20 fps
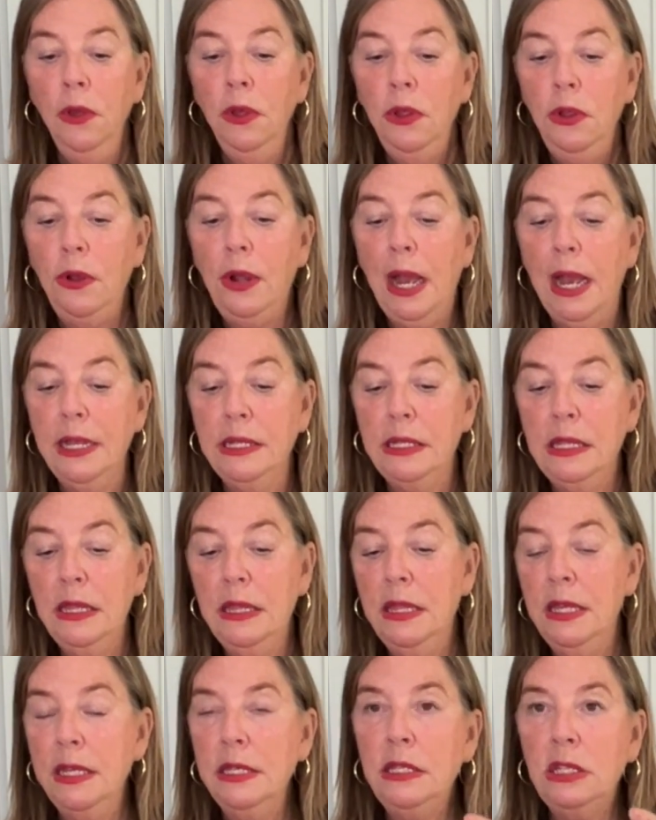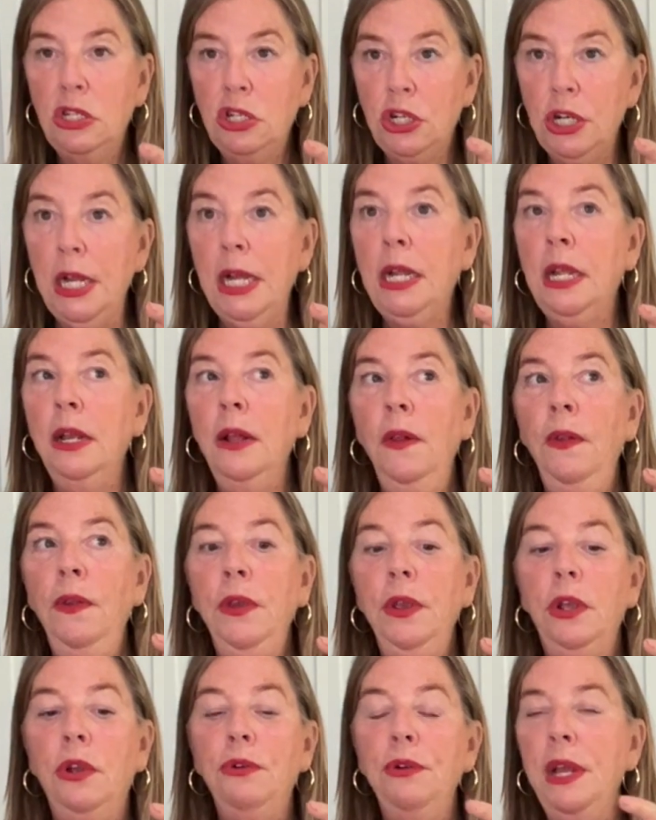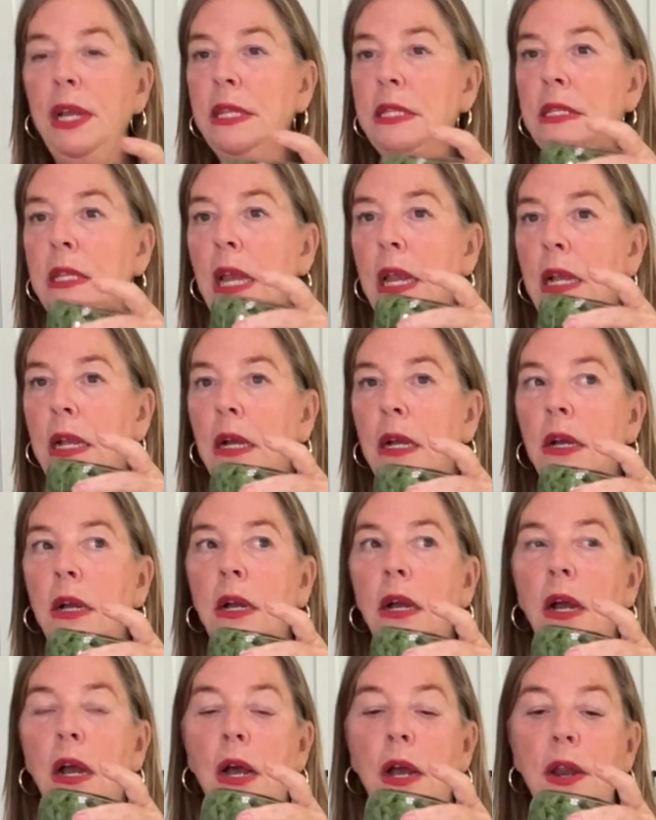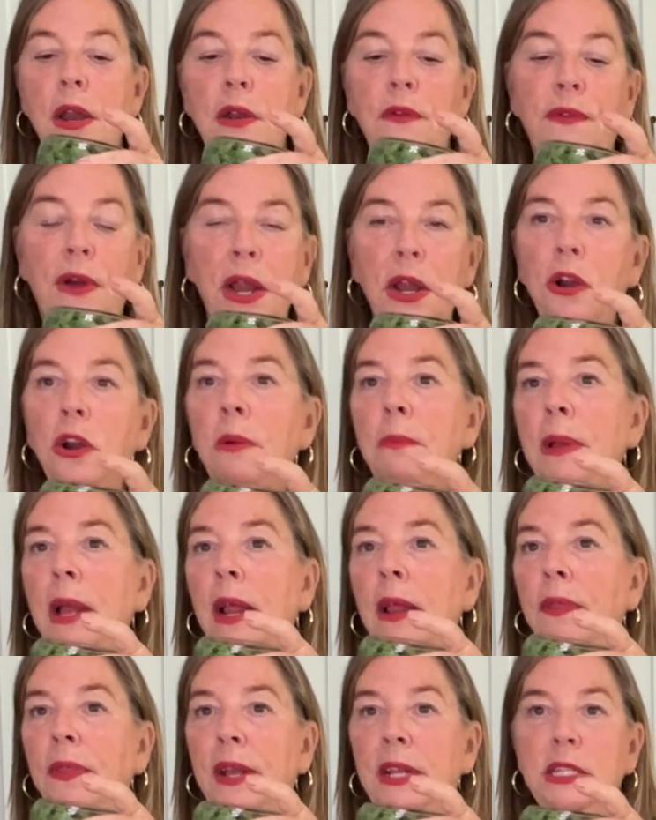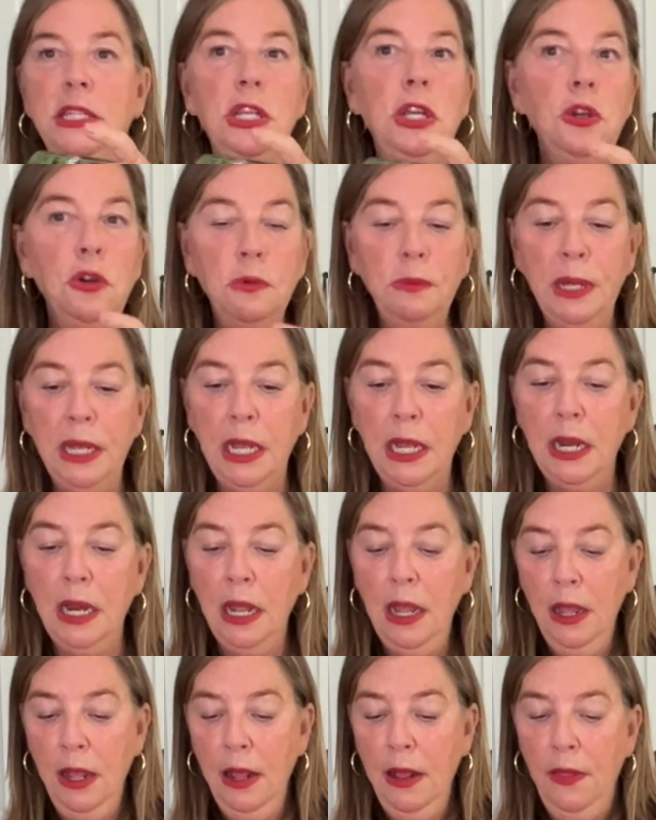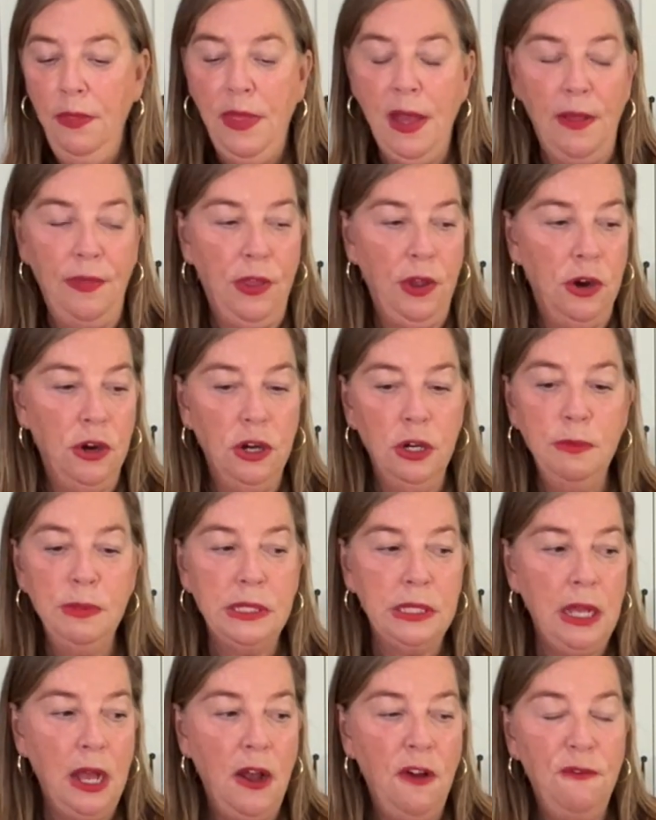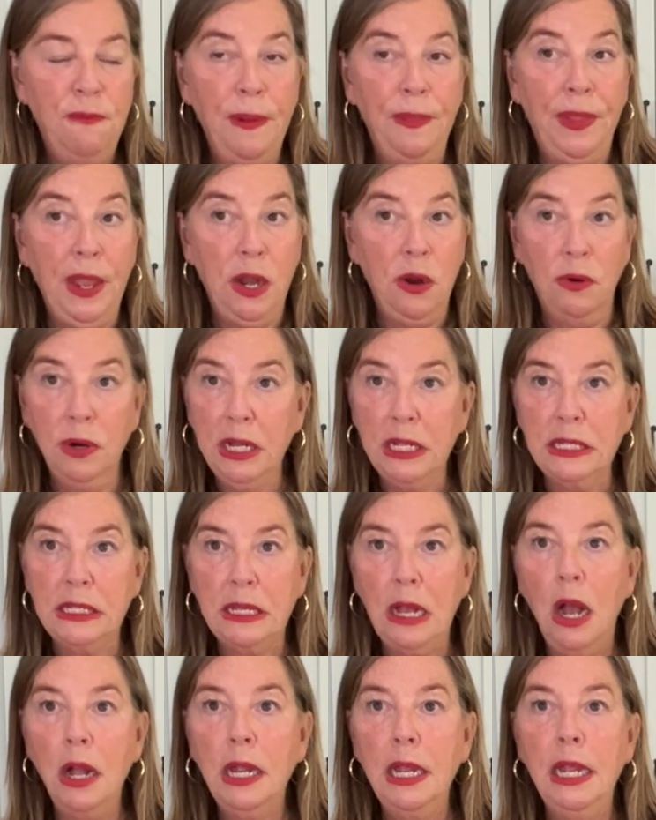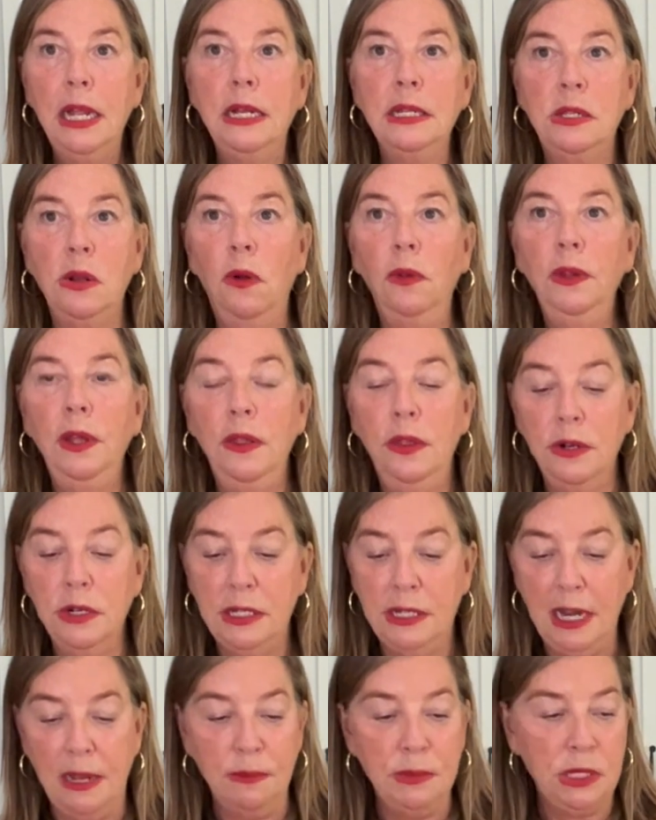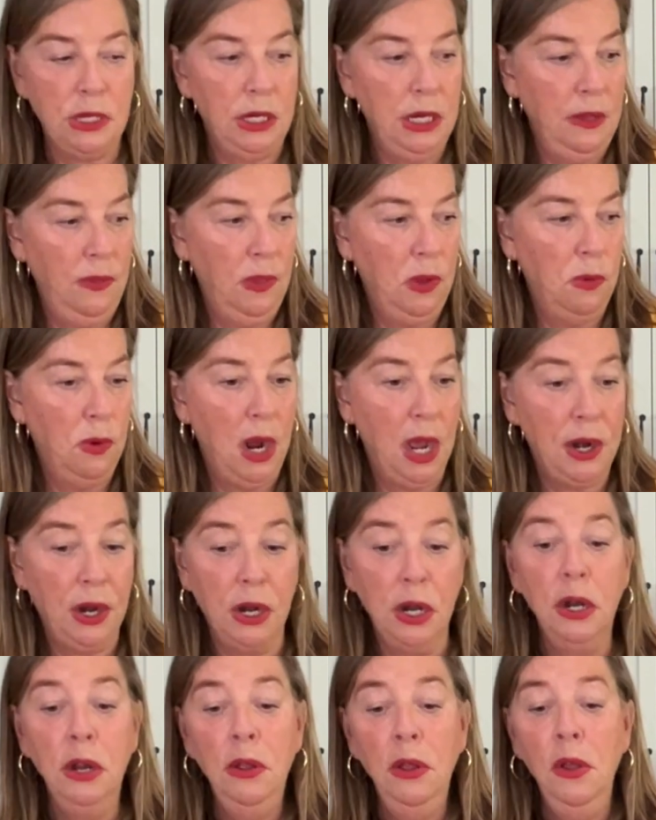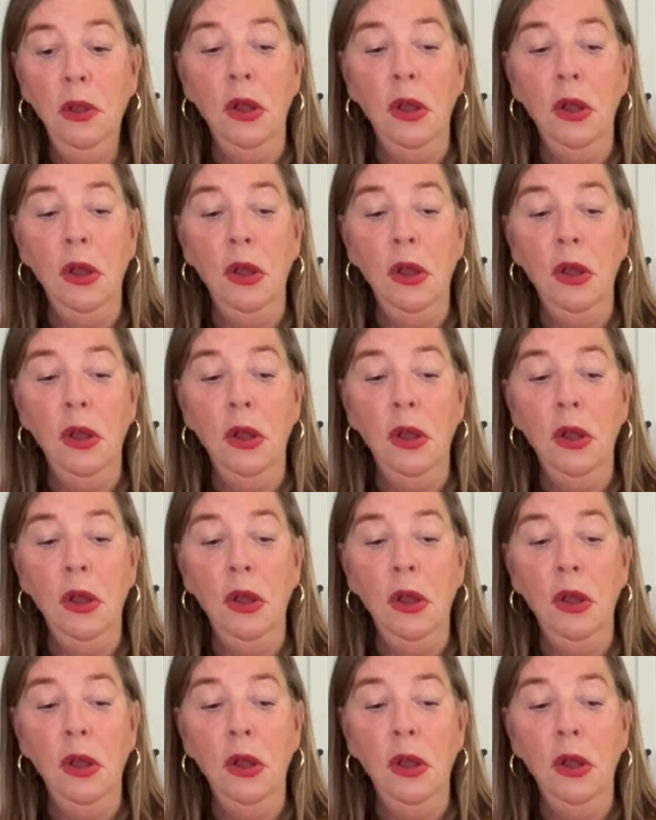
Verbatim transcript: You guys, this trick creates like a, an environment that's humid, that the herbs love, but they don't get soggy because only their stems are in the water.